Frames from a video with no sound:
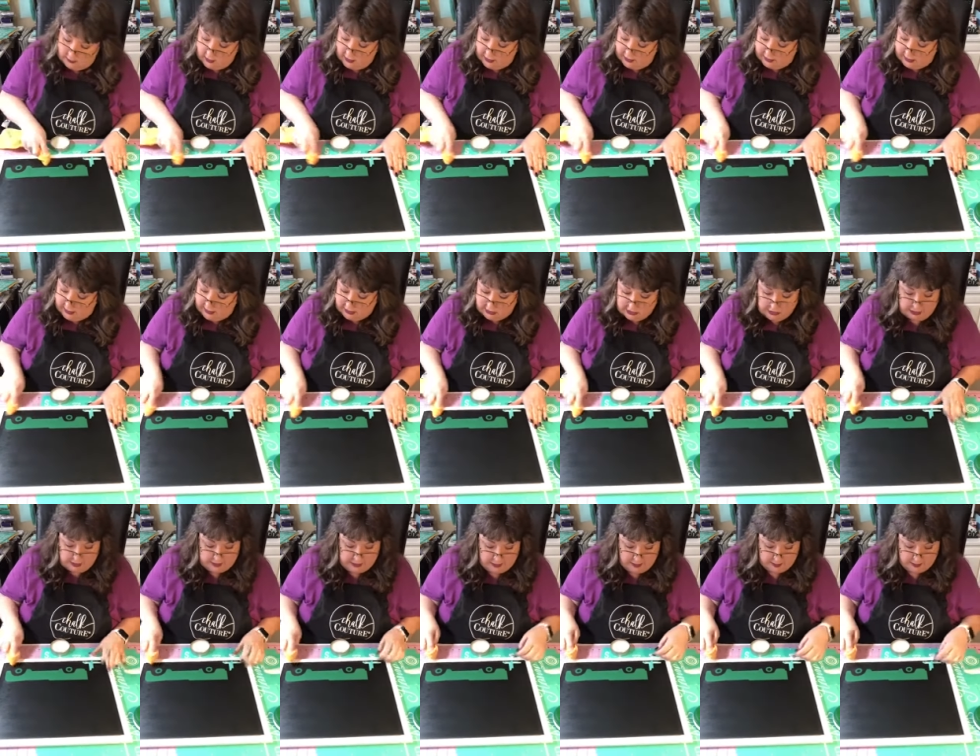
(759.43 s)
I could
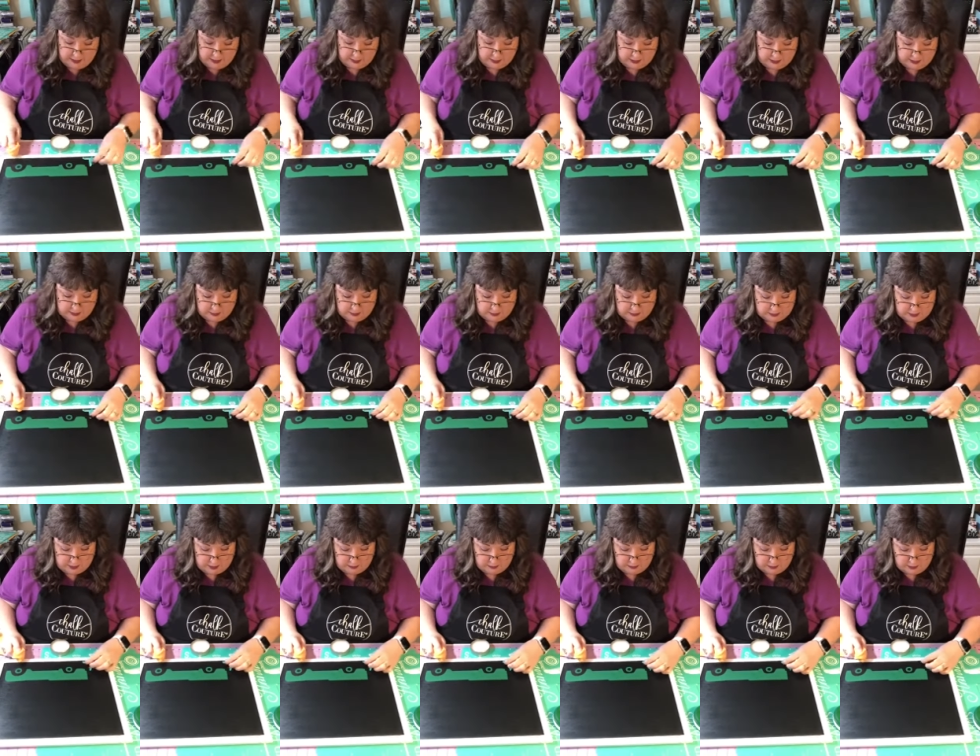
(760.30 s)
actually take my place and
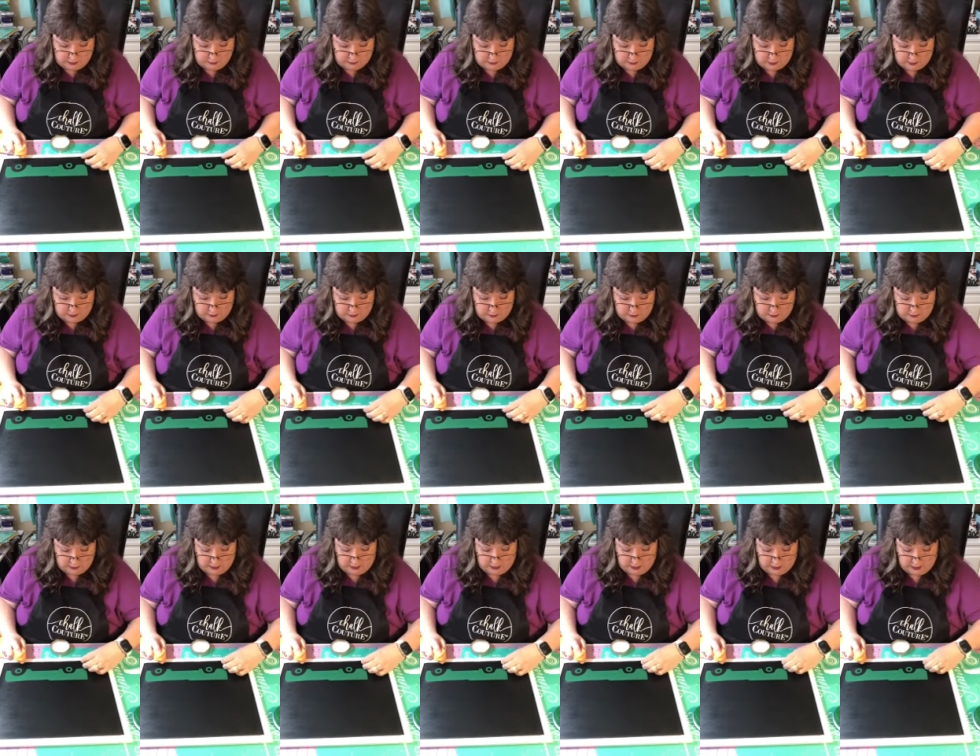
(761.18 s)
tape off too. I
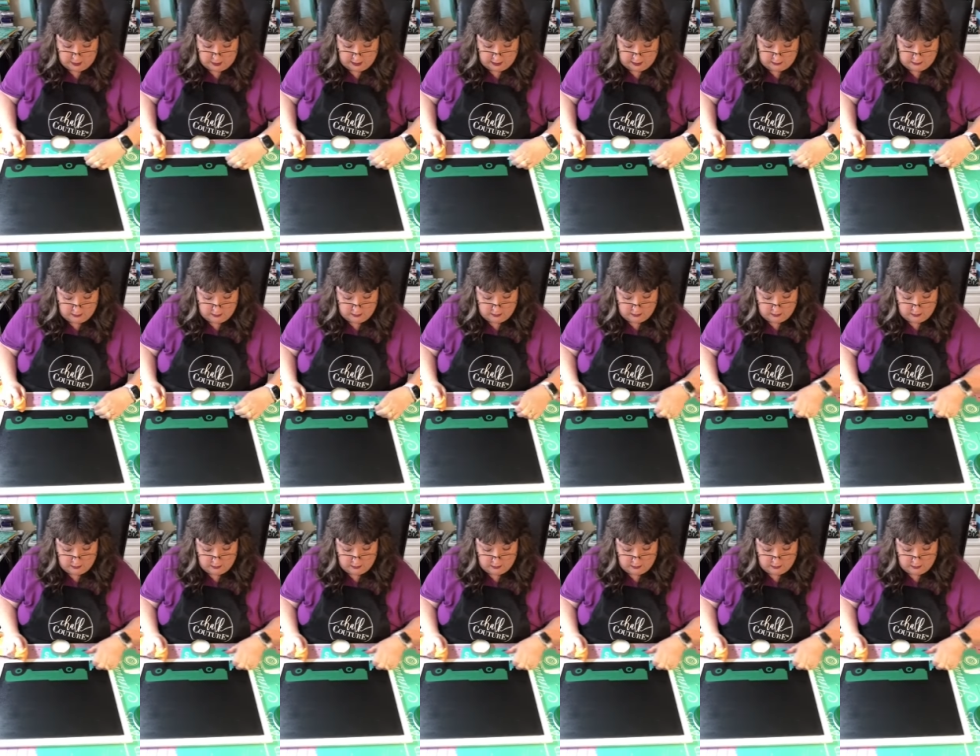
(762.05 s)
don't need it now.